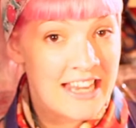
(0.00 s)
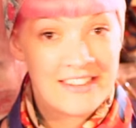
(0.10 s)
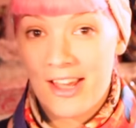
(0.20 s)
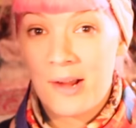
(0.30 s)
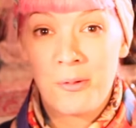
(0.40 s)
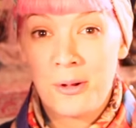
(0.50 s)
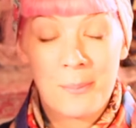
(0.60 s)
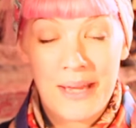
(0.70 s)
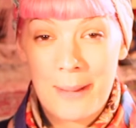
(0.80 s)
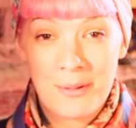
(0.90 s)
and I
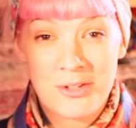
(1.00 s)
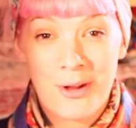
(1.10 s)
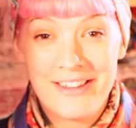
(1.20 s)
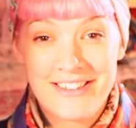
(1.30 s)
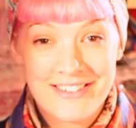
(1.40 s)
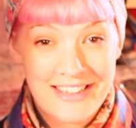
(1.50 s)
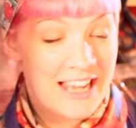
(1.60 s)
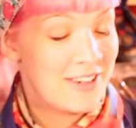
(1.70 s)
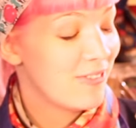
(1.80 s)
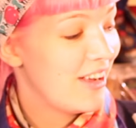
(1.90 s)
wouldn't be able to
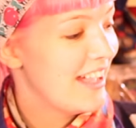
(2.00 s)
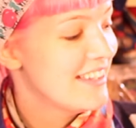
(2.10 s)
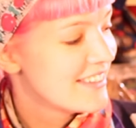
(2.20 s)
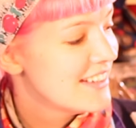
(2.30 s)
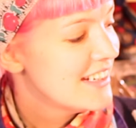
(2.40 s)
understand a word.